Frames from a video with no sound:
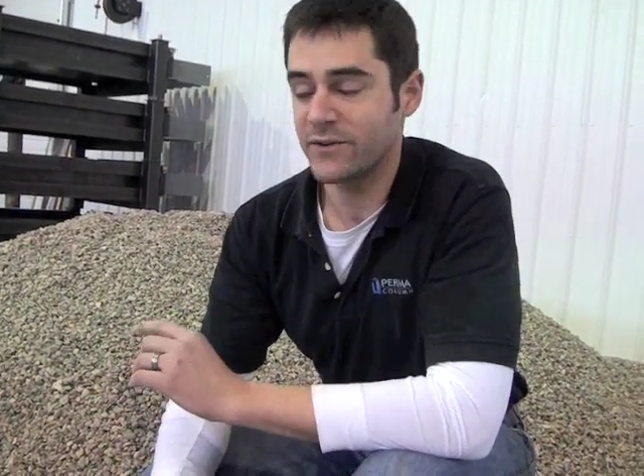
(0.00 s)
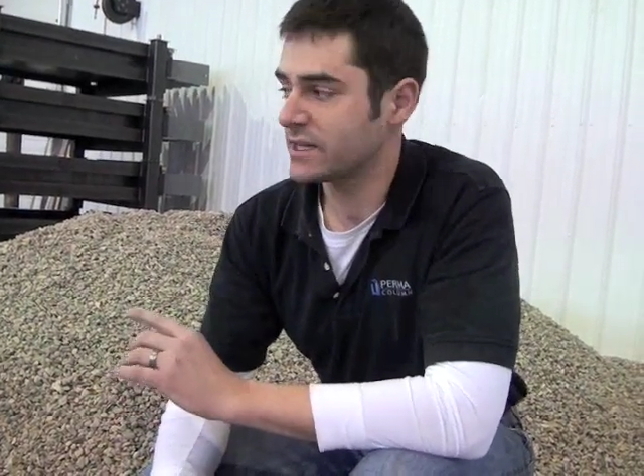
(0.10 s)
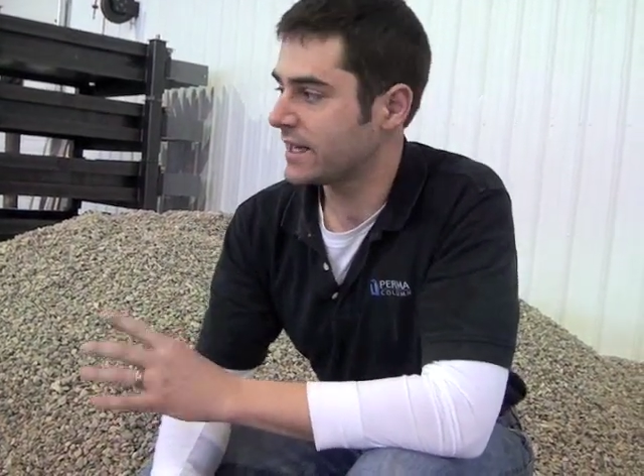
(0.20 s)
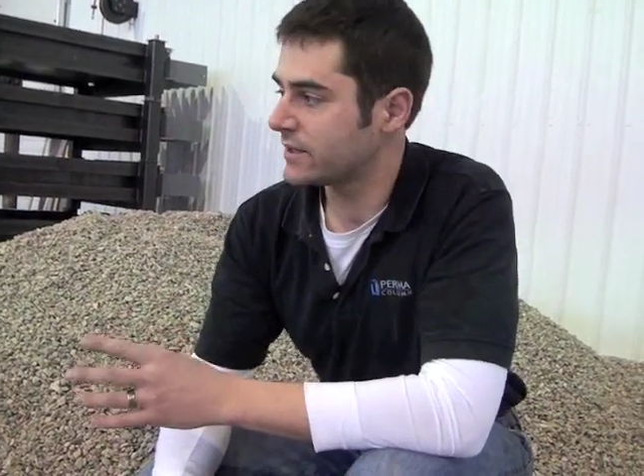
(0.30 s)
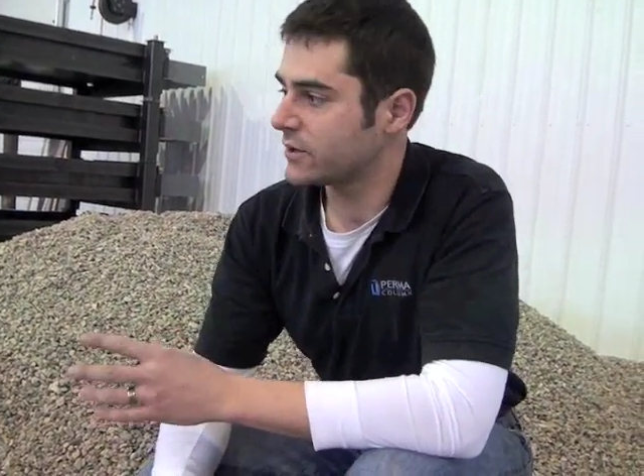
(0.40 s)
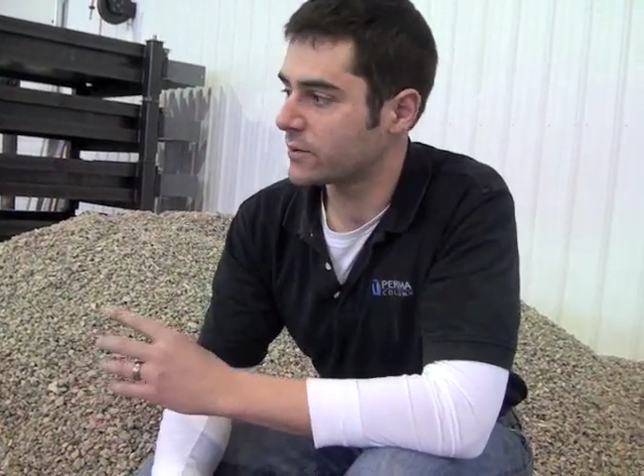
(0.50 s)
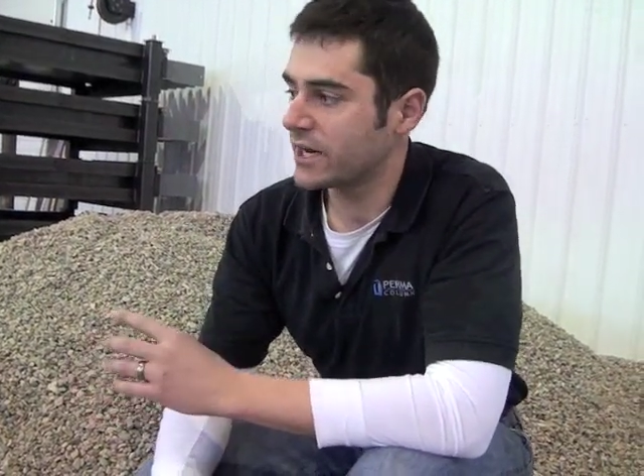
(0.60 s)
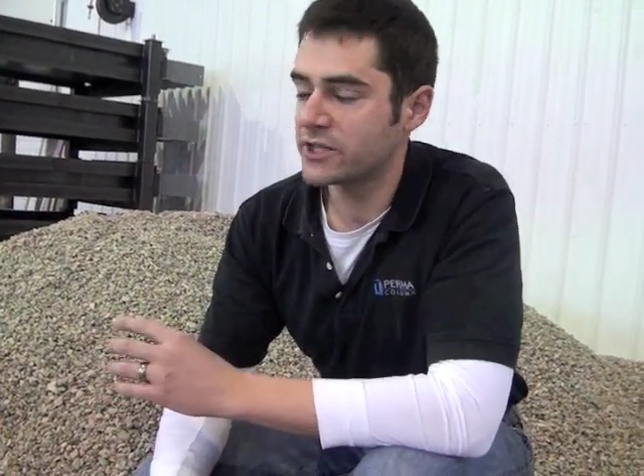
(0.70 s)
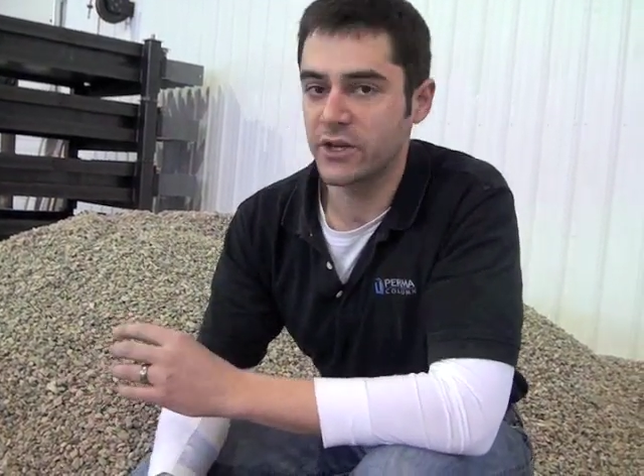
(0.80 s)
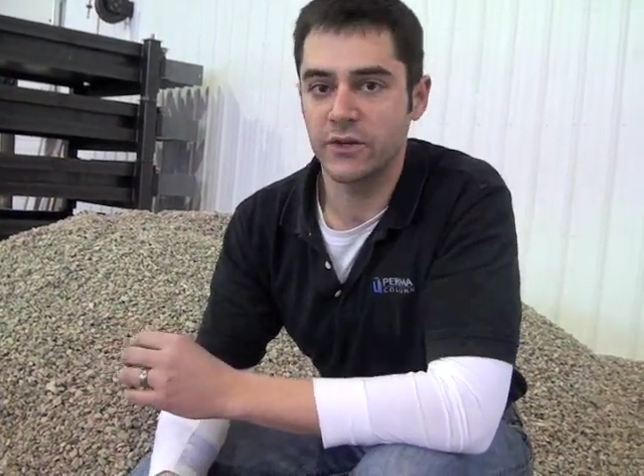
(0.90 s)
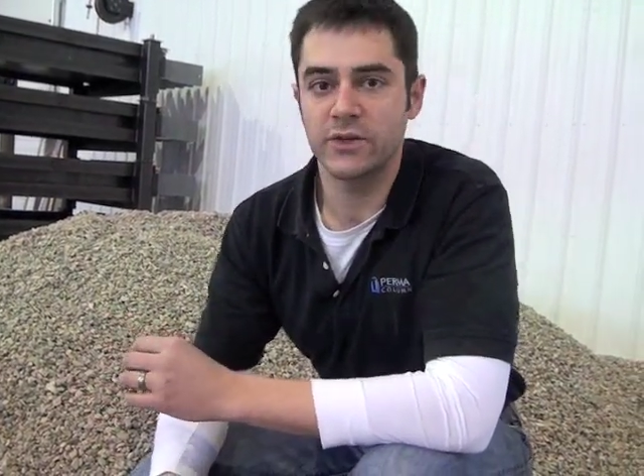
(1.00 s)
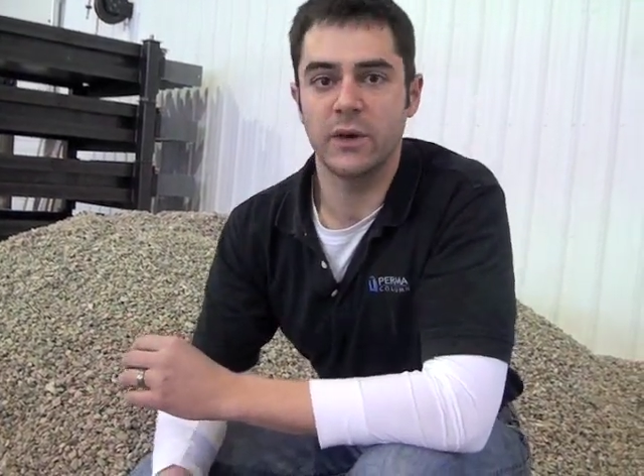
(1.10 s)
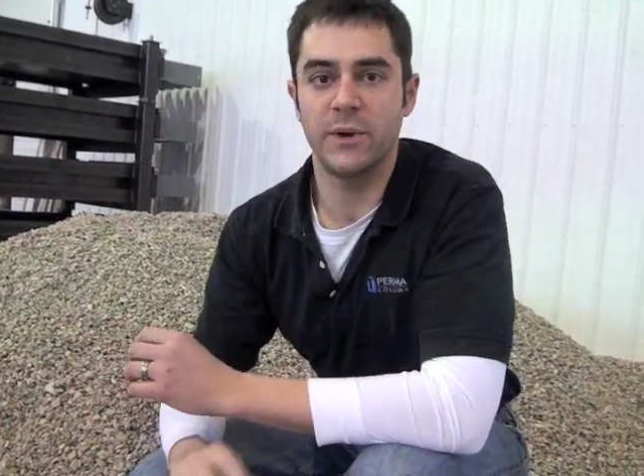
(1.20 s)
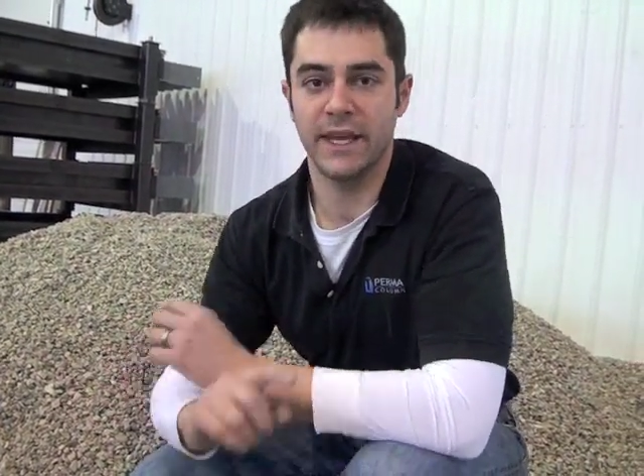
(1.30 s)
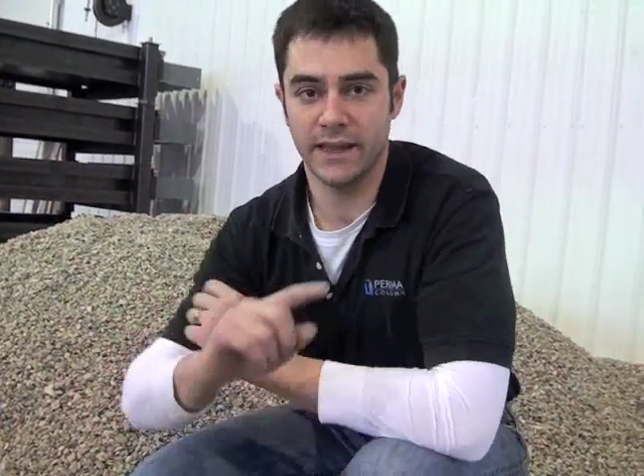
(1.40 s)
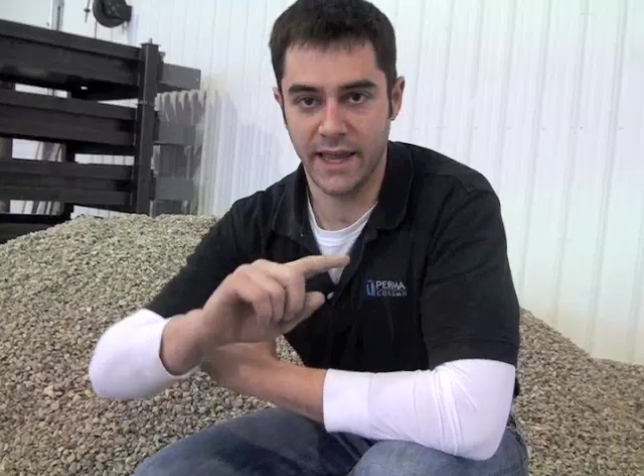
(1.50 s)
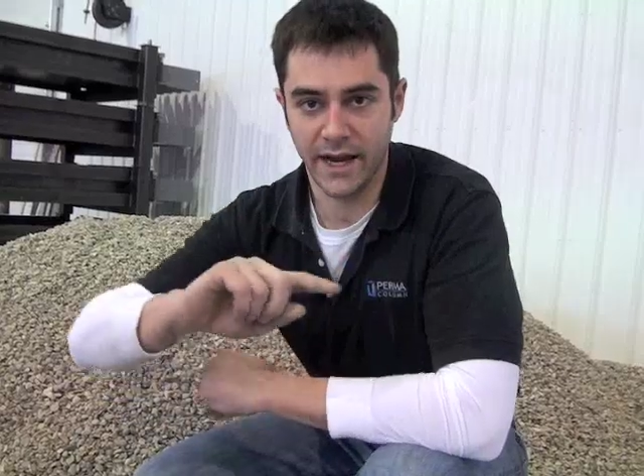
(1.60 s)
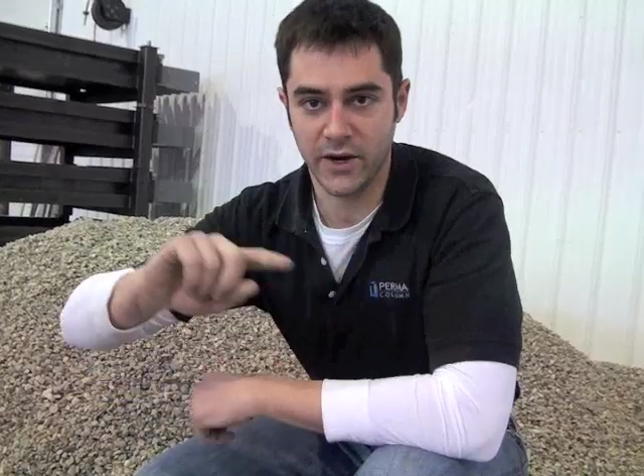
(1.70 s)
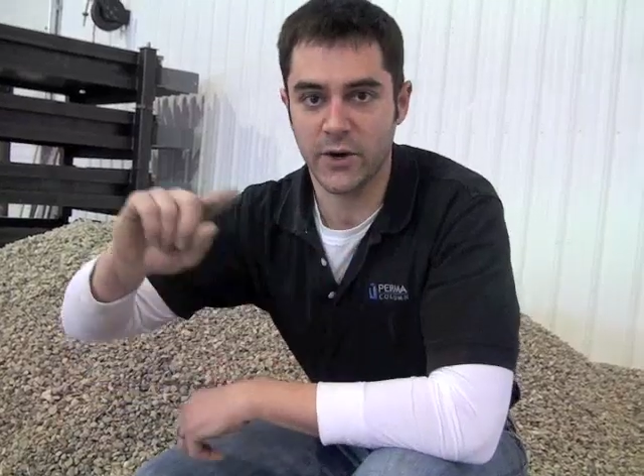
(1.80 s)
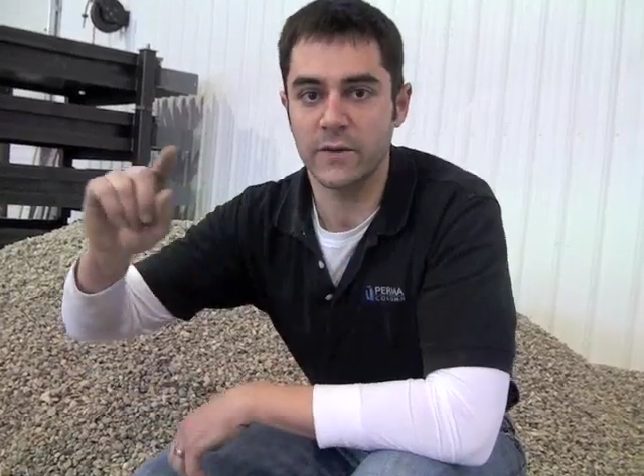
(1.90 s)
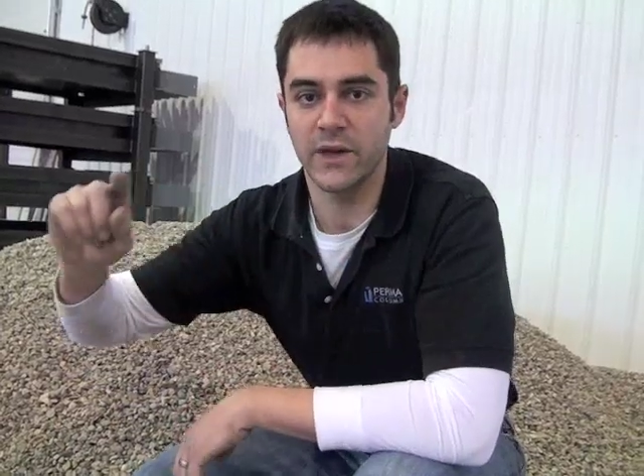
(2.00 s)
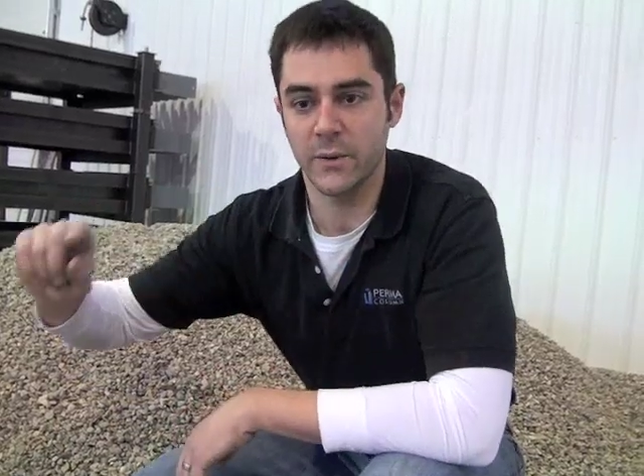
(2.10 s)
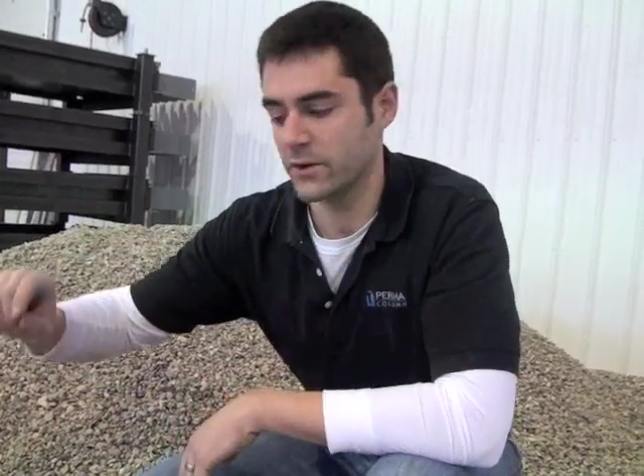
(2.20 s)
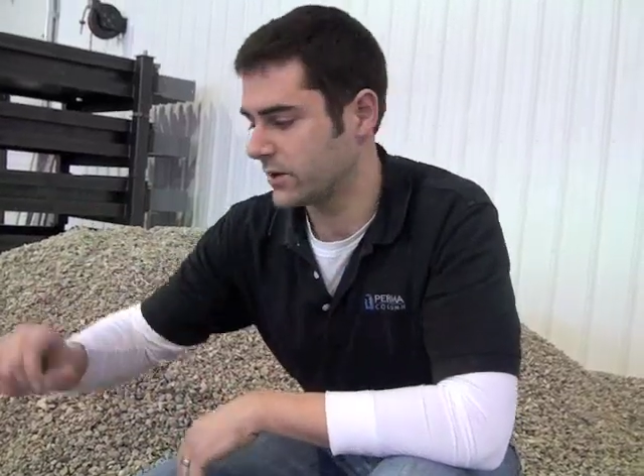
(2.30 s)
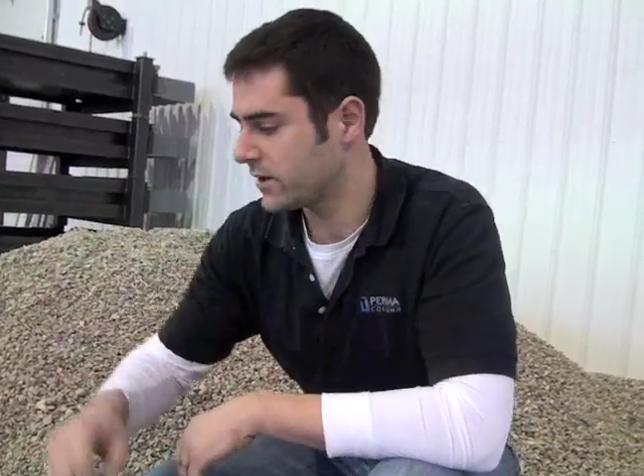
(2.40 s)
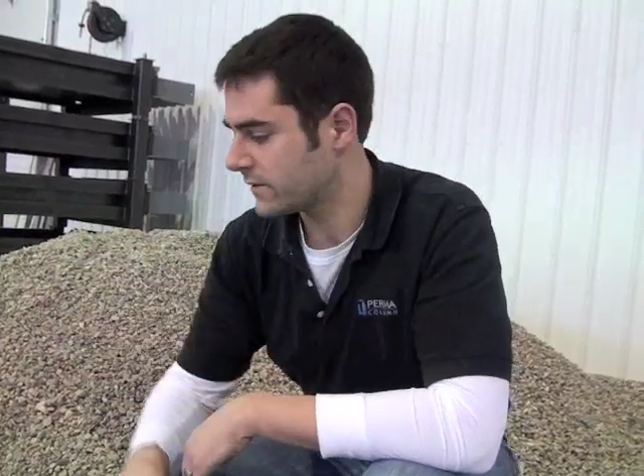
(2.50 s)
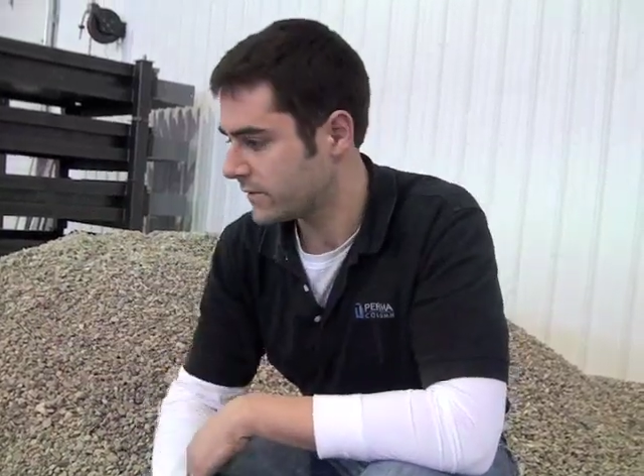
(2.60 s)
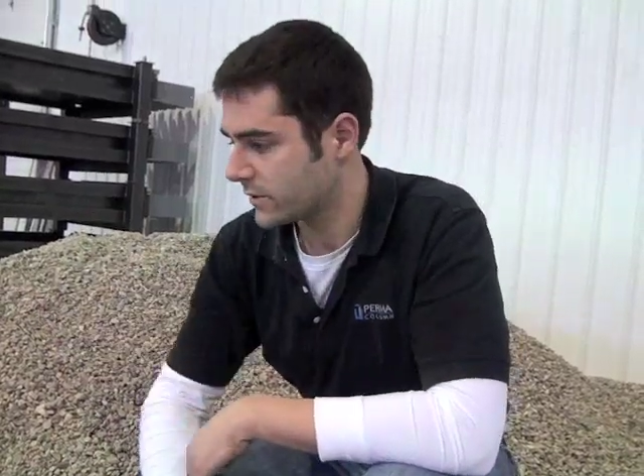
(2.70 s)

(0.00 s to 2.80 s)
we've selected the ratio so that we get that curve that we're looking for